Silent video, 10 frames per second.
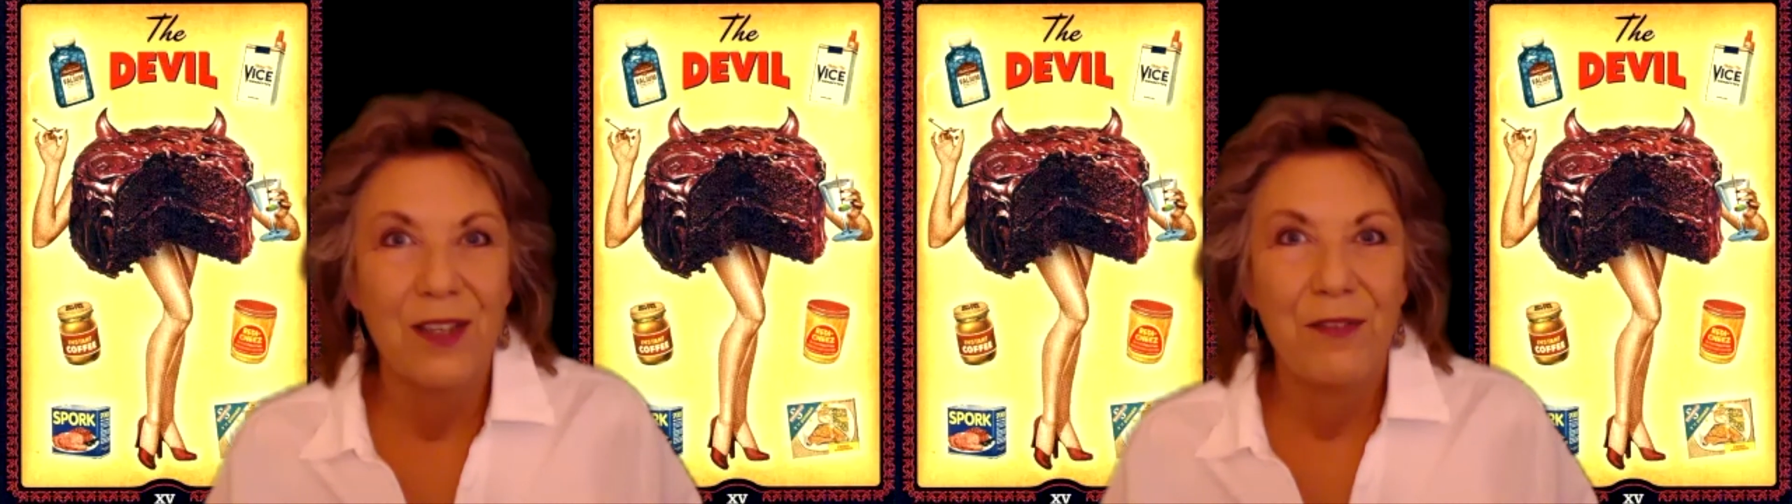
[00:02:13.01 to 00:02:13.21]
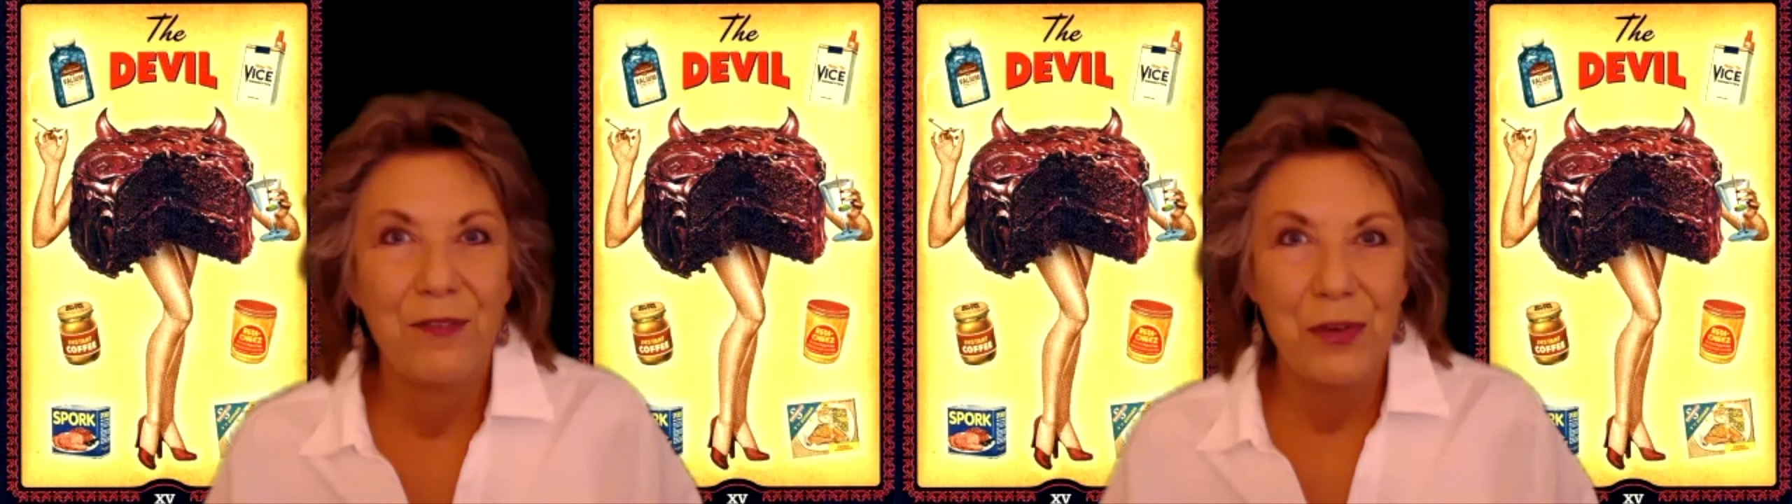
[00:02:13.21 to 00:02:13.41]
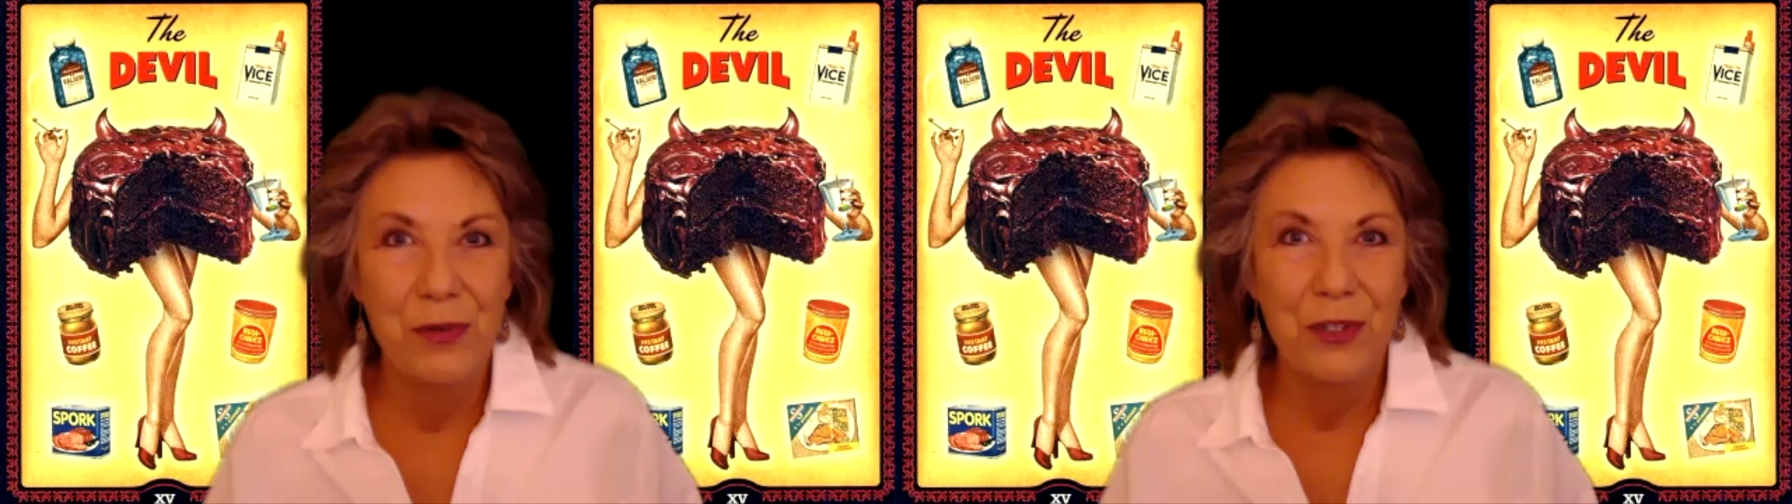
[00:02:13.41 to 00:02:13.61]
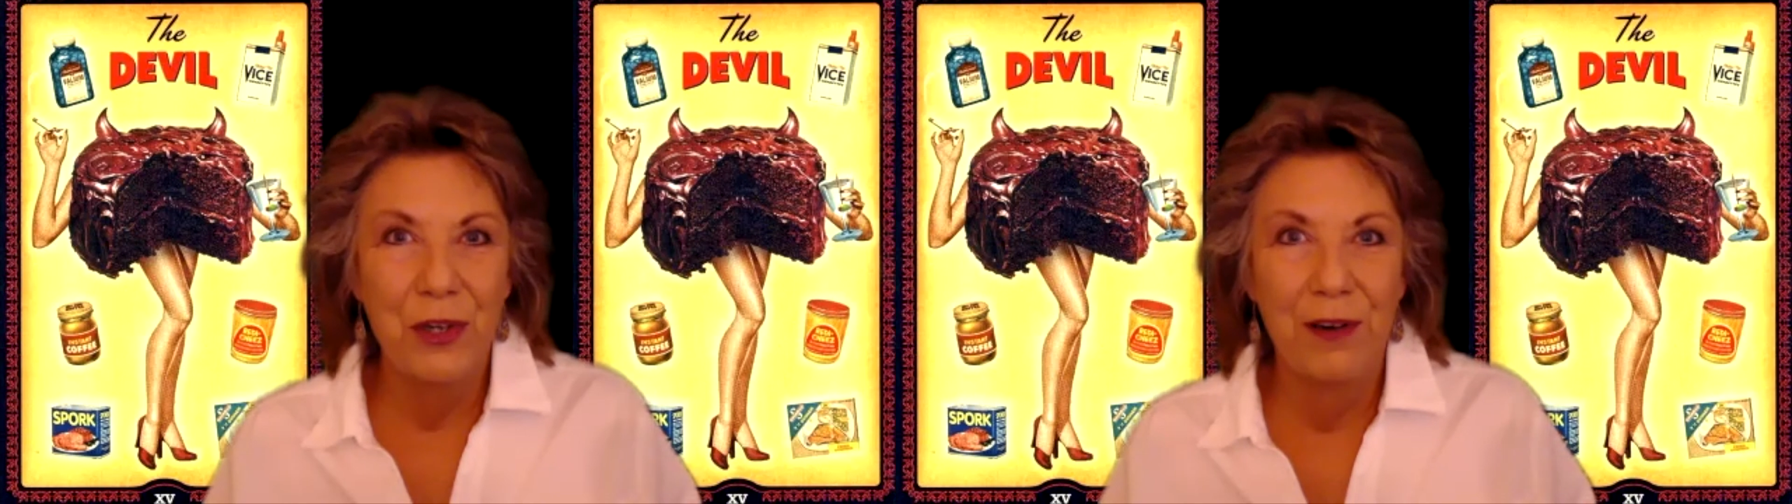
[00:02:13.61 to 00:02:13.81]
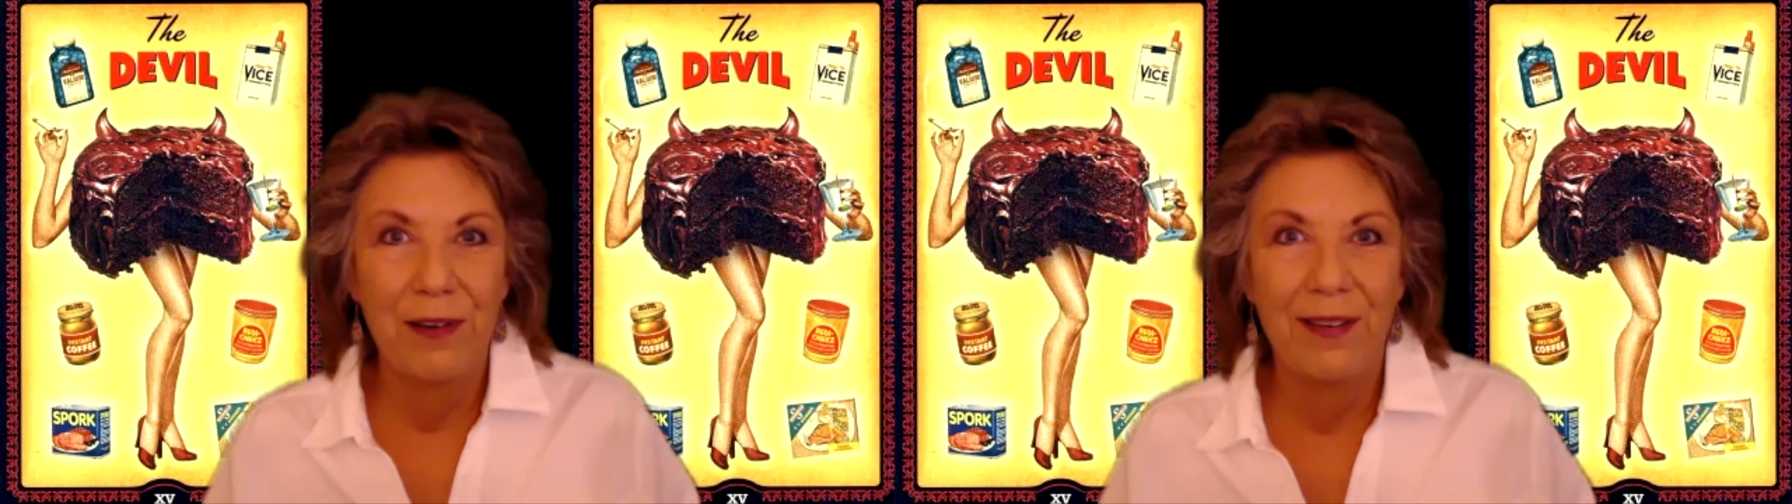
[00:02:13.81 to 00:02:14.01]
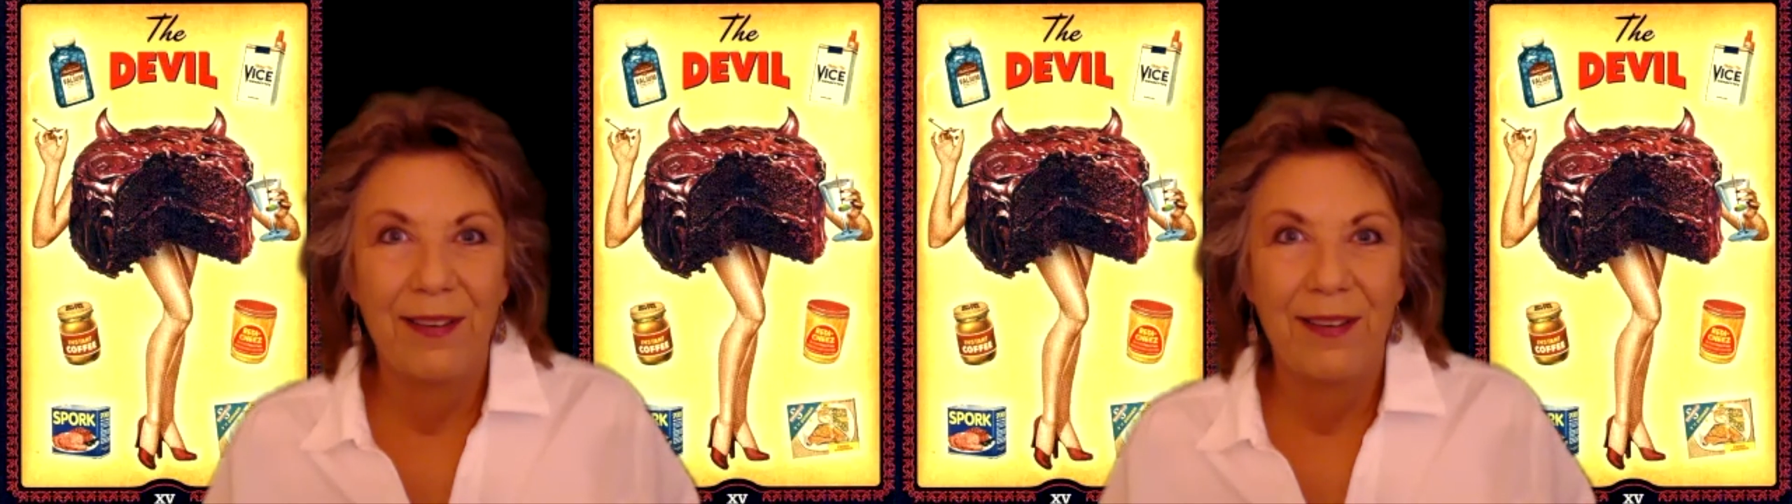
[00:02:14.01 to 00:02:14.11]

future.